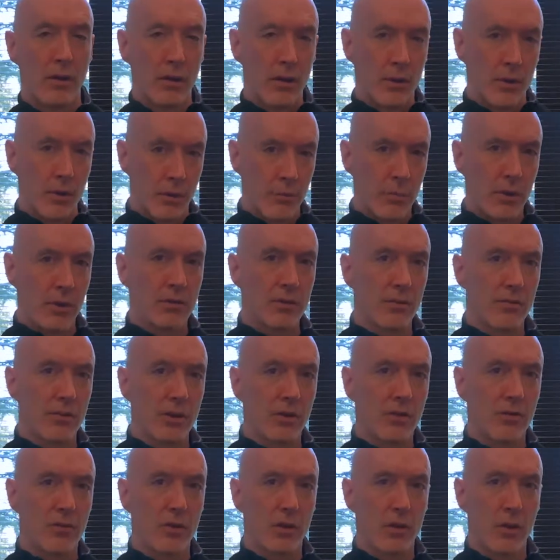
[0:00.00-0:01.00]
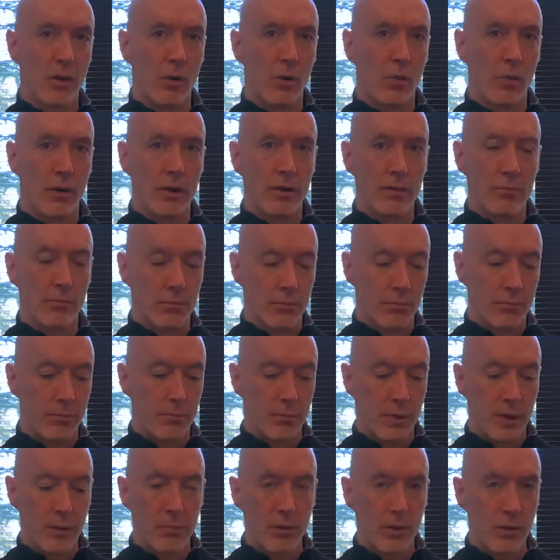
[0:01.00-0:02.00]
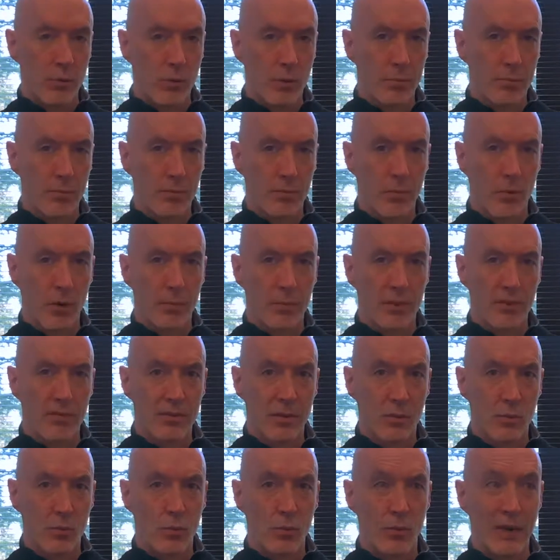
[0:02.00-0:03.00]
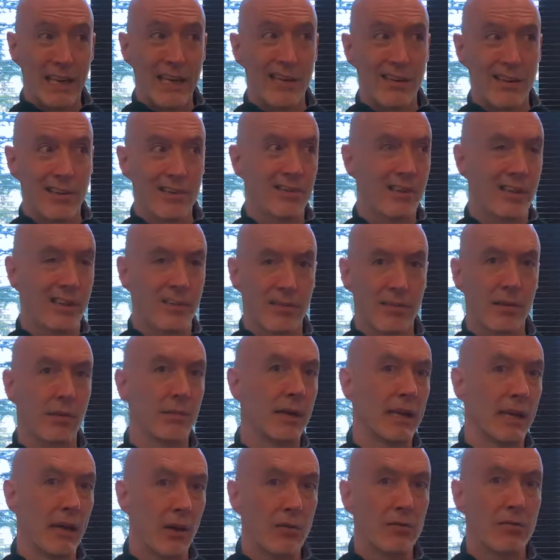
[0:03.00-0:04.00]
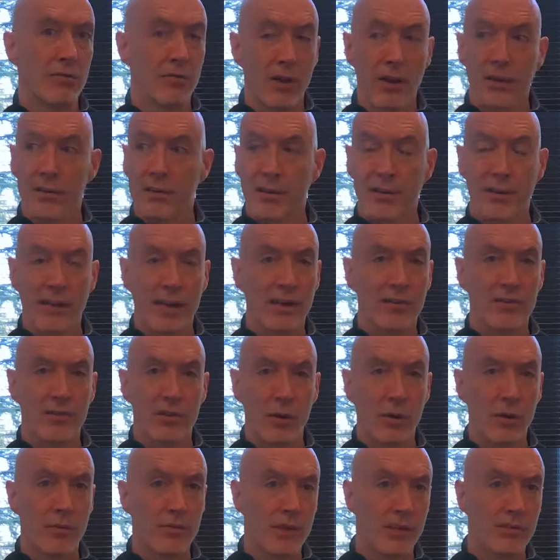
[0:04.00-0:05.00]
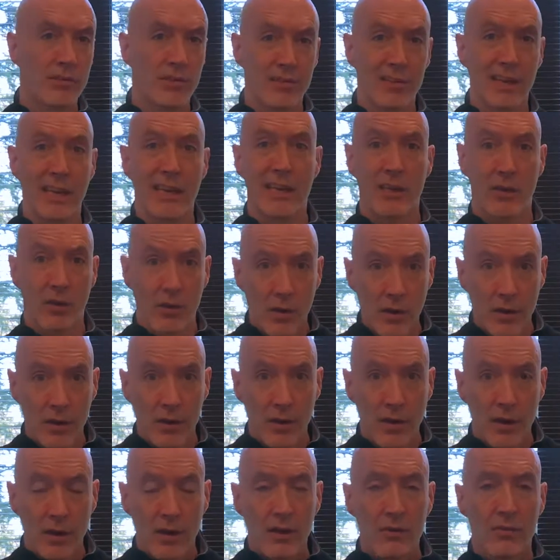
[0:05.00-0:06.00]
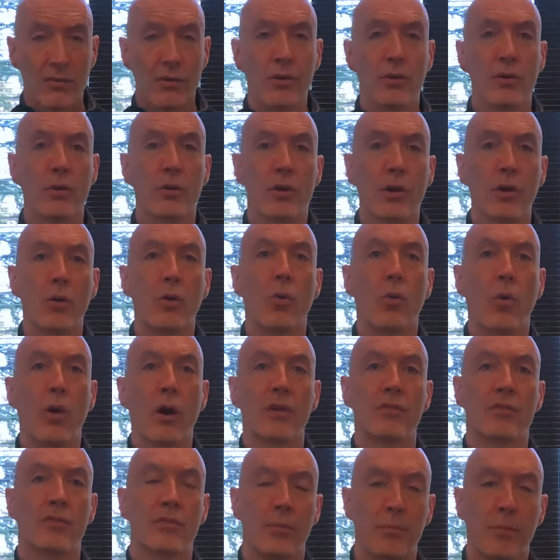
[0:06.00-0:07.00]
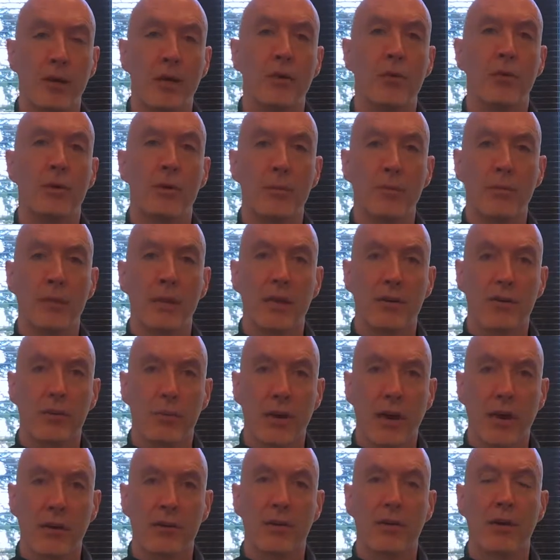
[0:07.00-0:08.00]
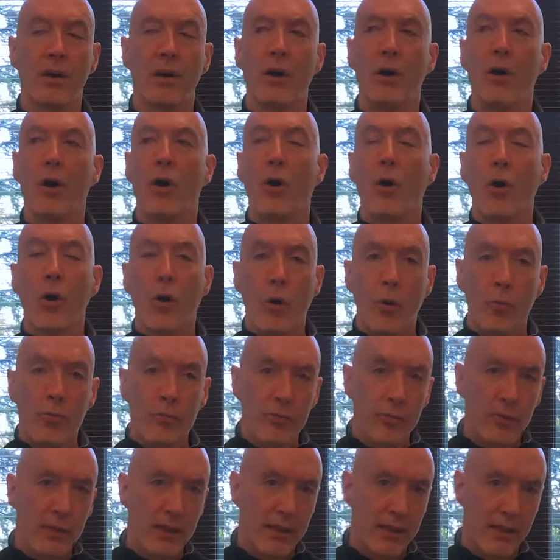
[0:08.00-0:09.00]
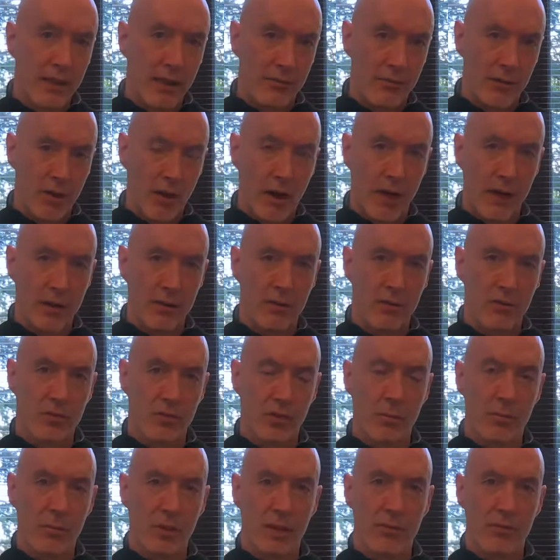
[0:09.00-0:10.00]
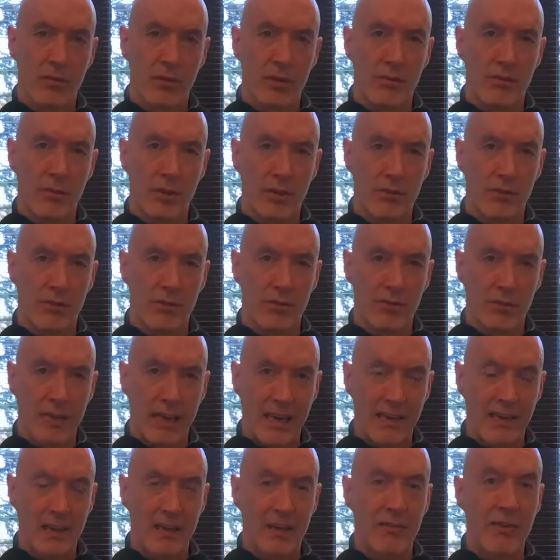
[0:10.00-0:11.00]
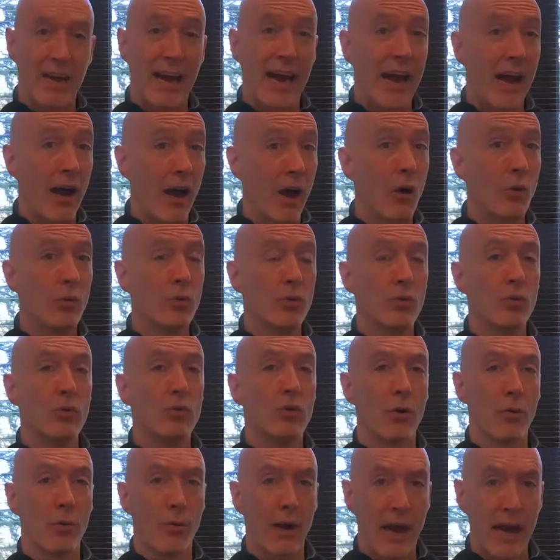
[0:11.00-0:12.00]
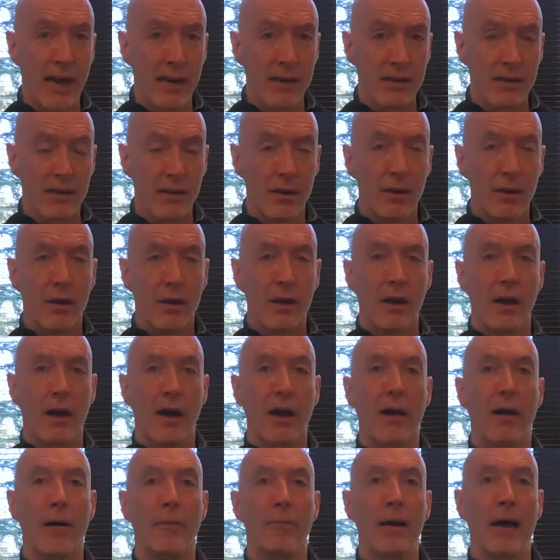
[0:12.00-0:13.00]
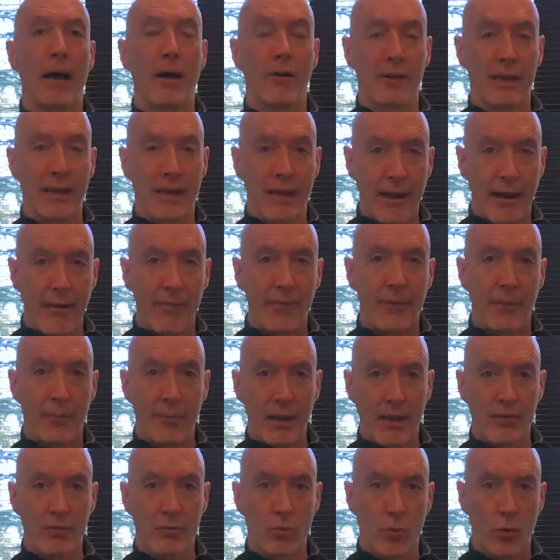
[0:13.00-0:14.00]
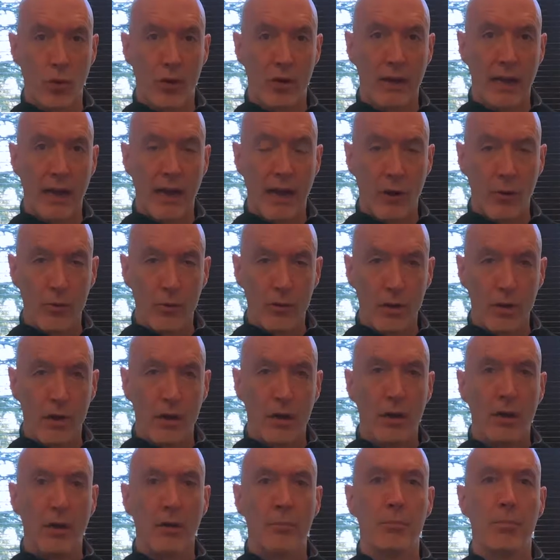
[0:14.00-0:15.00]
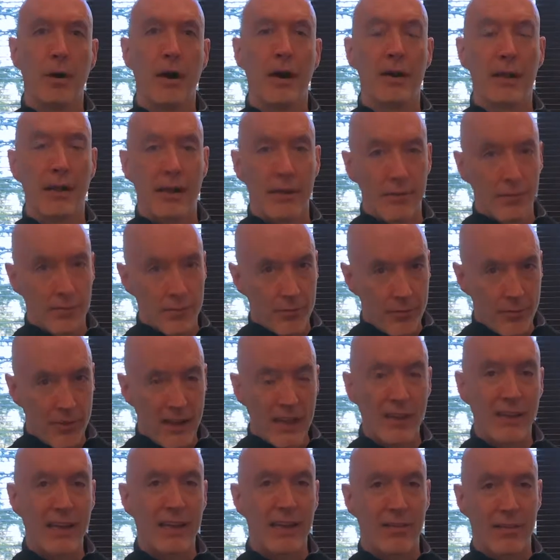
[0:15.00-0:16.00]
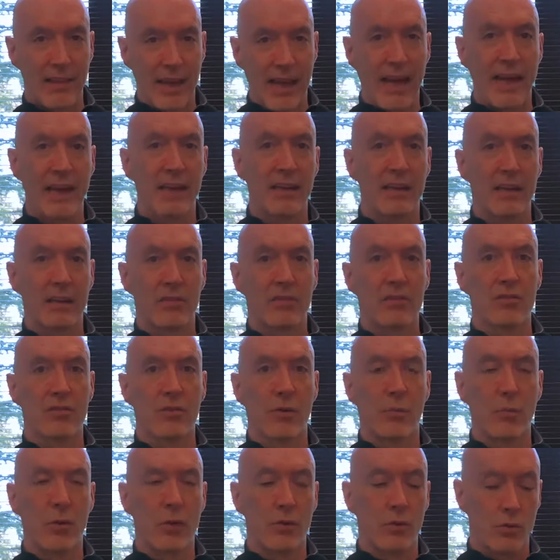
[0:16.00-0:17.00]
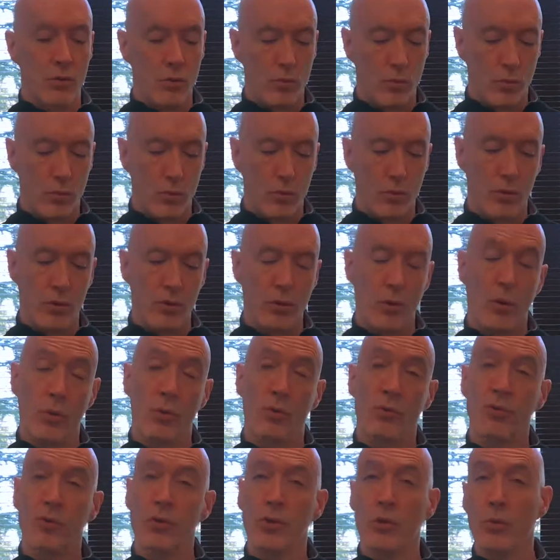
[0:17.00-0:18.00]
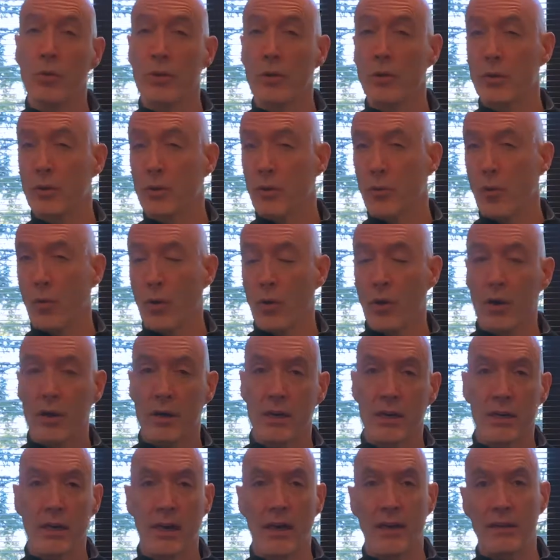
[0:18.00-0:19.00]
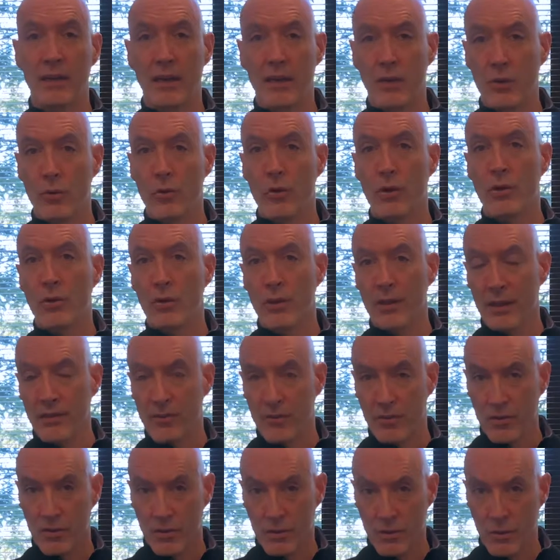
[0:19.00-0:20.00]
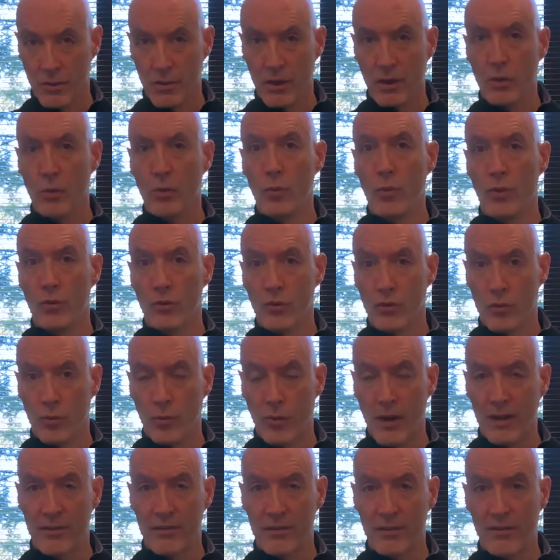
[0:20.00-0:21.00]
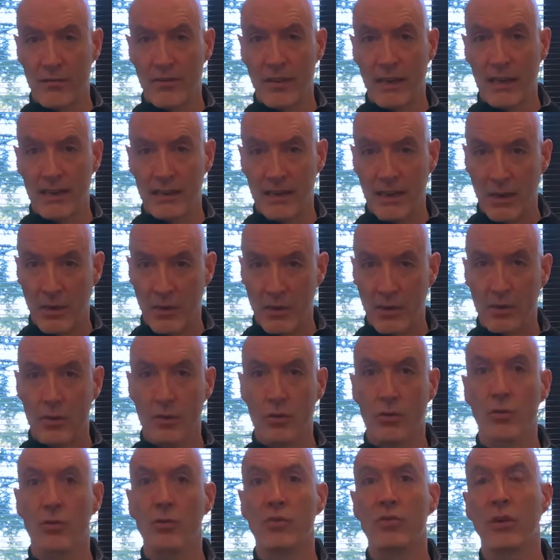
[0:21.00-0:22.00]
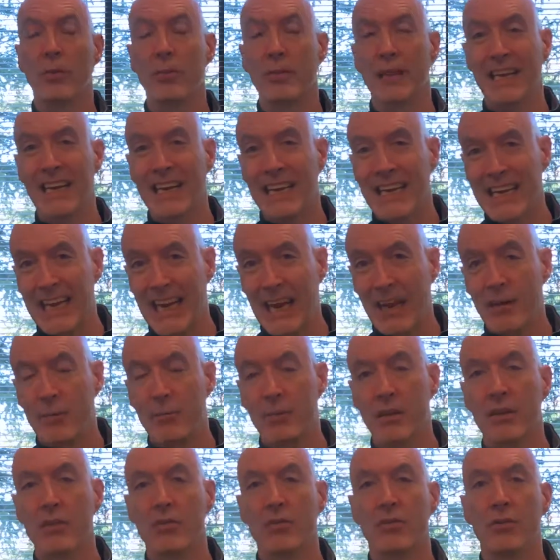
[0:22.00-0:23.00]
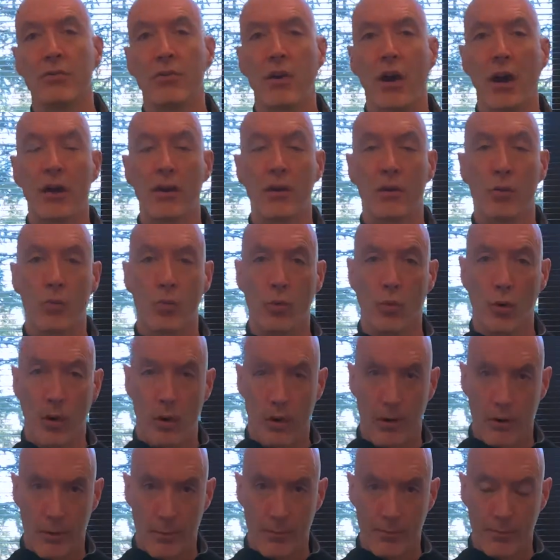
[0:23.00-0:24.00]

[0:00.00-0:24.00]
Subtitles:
a bunch of years ago when people that were performing said, we need to send somebody out front to let us know if this is any good. So you're going to want somebody who can be a director. Hopefully they've got some level of understanding of how to direct, how to get the best work out. But failing that, it's someone who knows you and your work and that you can listen to, that you will trust if they tell you to do something again because you've gotten it wrong.